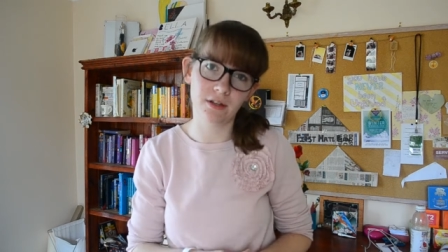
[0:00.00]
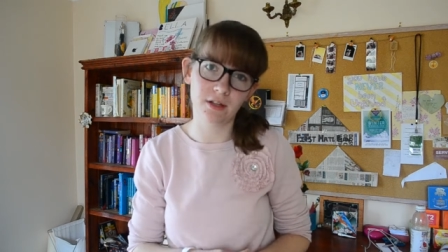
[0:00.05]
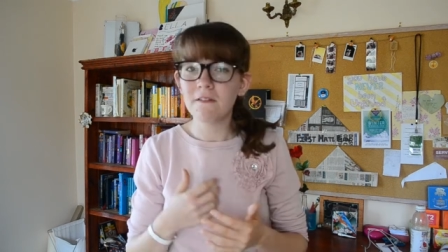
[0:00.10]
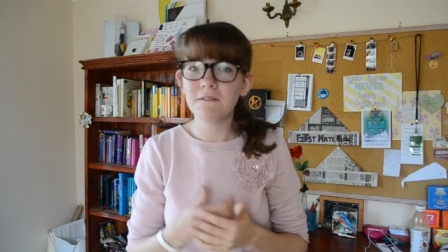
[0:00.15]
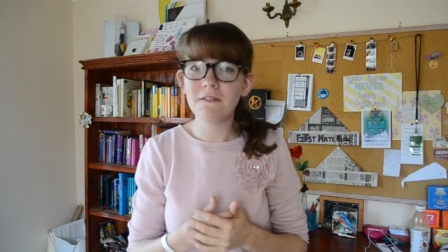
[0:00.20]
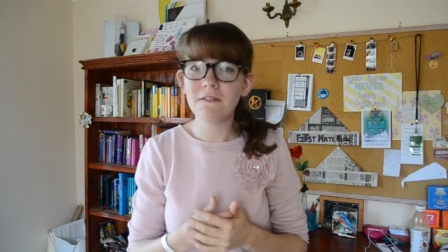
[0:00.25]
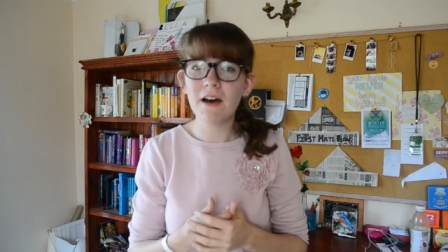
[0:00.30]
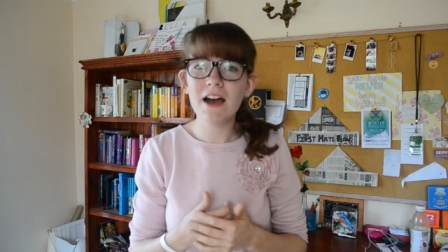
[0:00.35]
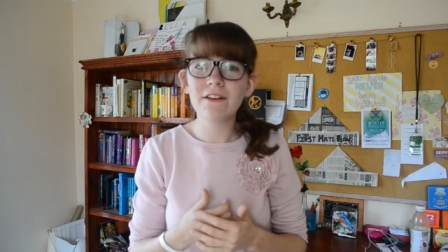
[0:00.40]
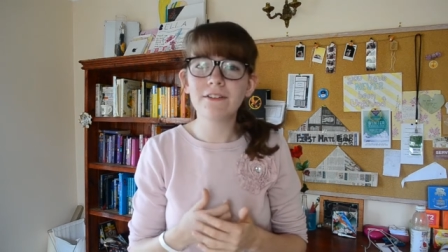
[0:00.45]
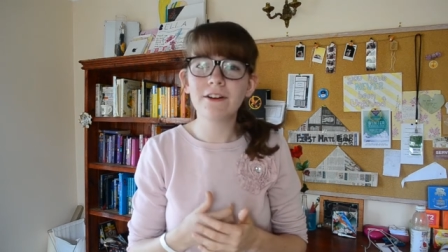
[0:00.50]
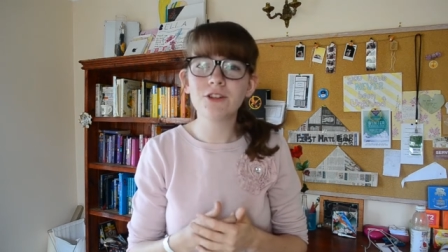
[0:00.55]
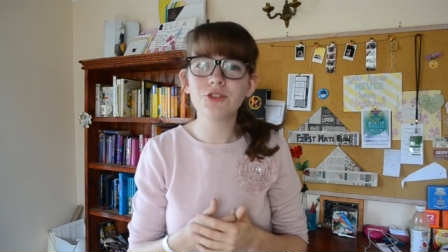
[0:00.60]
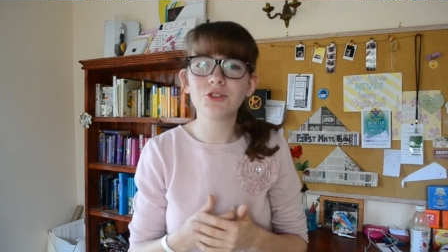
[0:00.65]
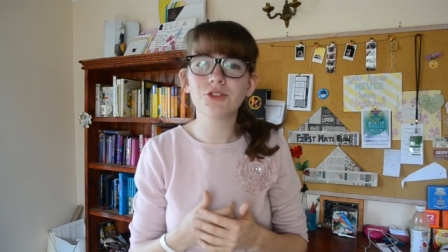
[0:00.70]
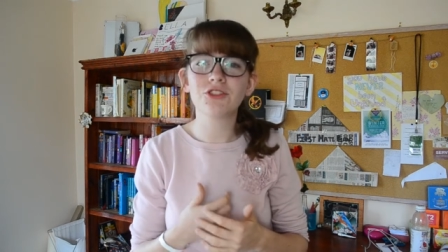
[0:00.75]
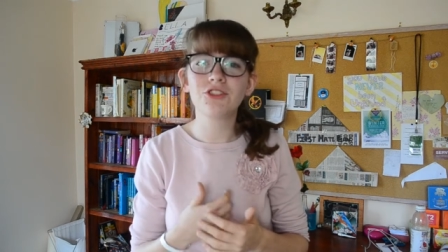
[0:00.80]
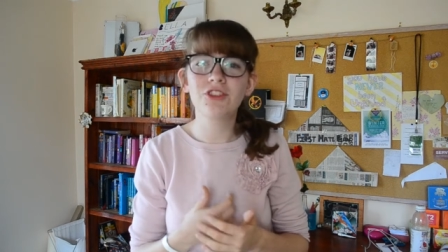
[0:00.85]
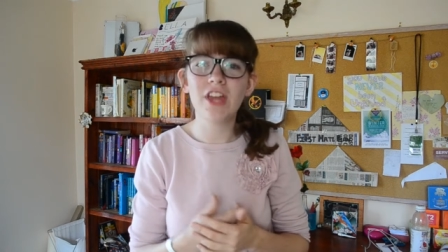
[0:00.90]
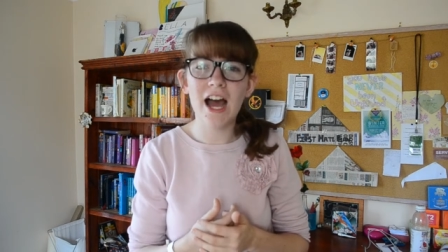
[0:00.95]
five
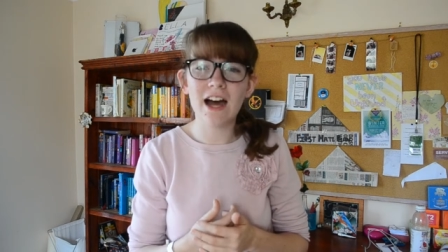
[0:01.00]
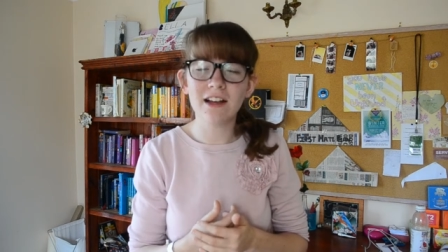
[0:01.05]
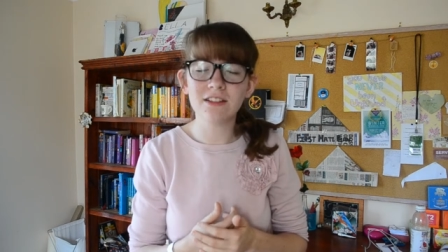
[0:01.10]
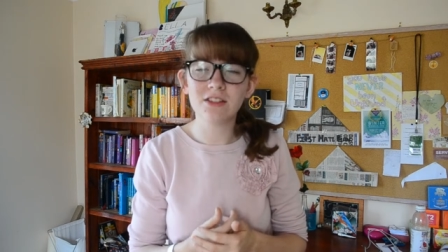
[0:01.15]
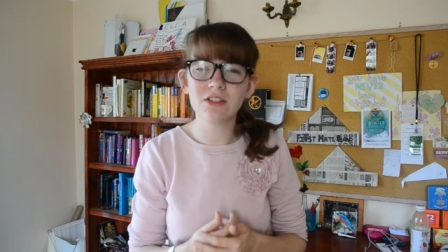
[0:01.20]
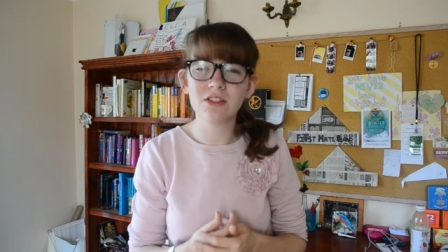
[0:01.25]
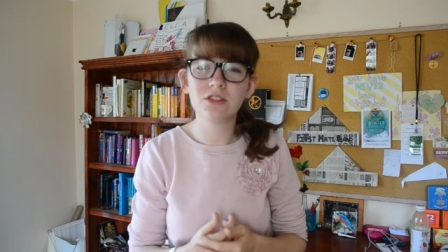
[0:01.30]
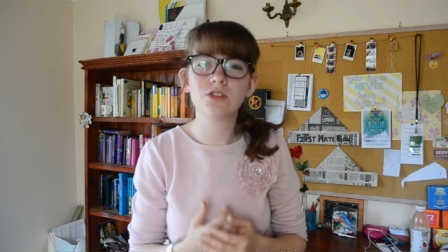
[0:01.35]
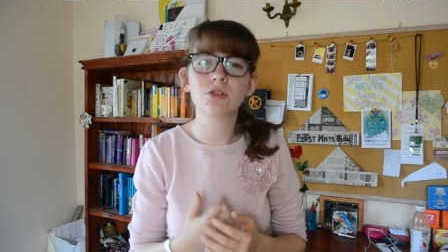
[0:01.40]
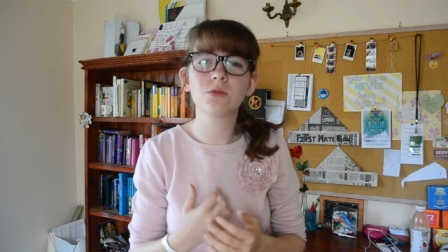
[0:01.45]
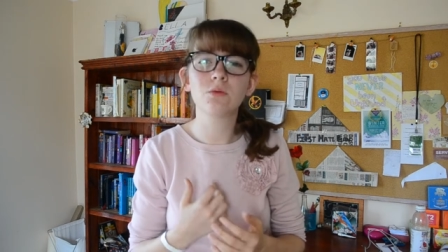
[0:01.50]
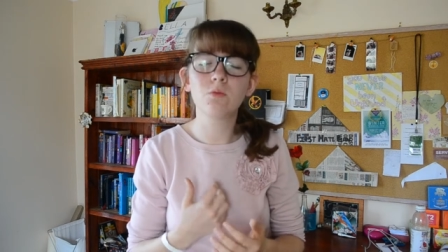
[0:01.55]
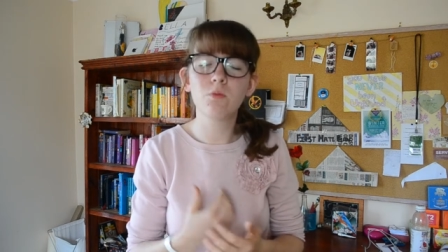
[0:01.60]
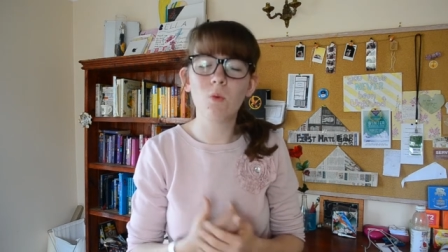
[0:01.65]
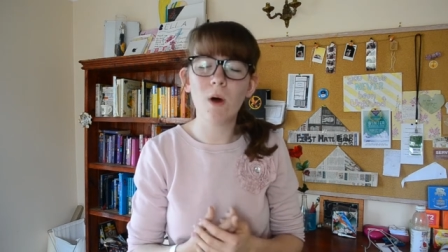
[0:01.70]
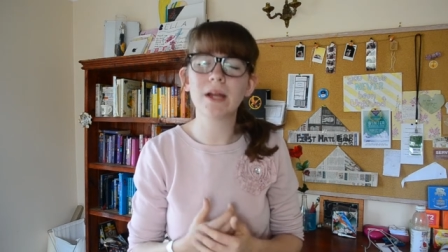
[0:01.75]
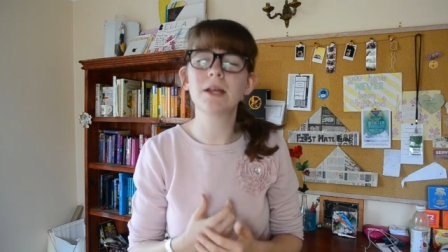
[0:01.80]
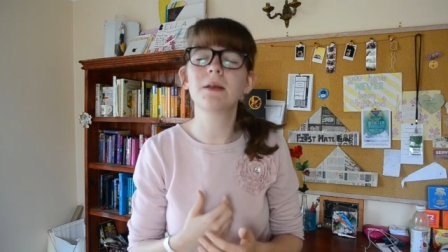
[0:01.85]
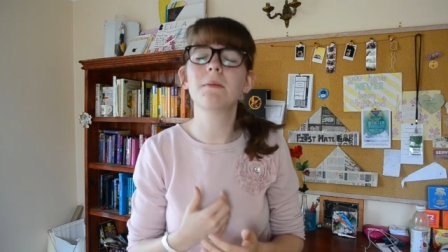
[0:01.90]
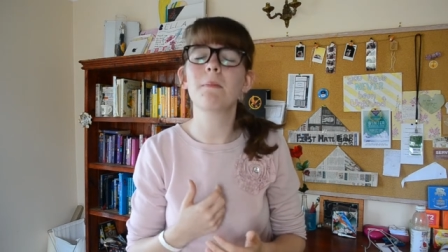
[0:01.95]
hundred thousand to
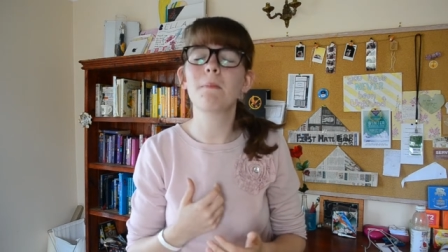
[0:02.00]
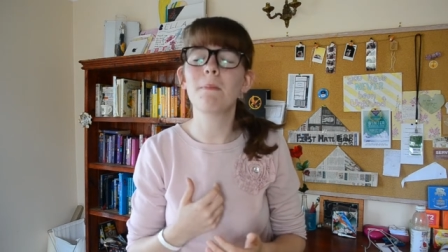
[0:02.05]
one